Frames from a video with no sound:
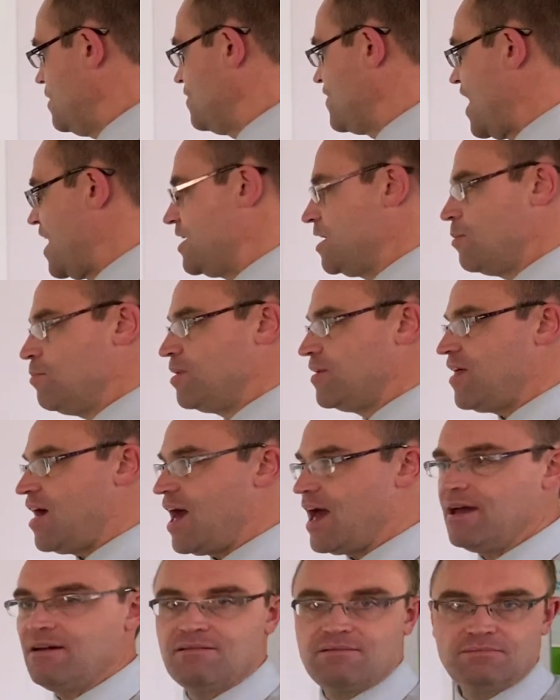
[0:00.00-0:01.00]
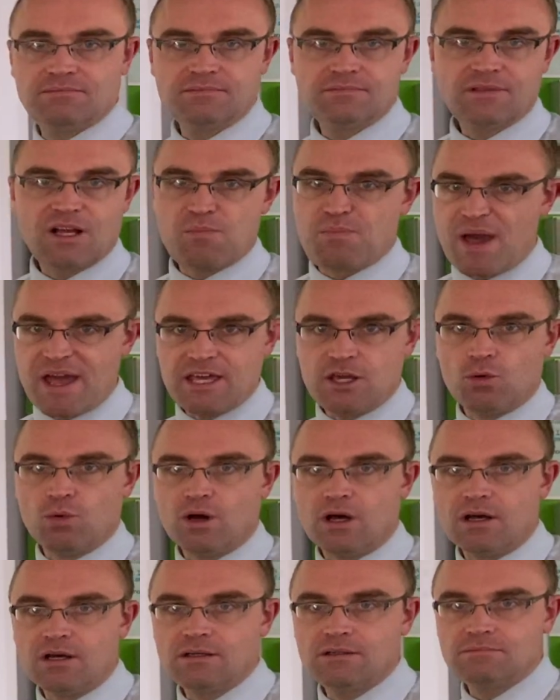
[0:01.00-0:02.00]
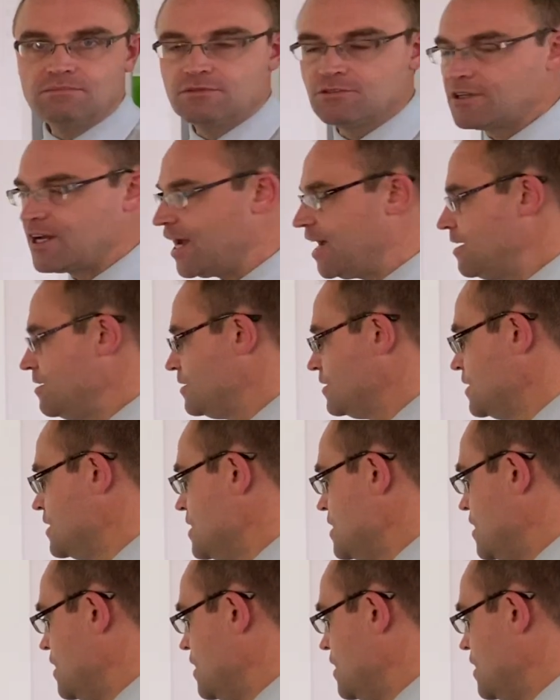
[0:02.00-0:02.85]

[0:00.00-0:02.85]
that number there. I bet you were, okay?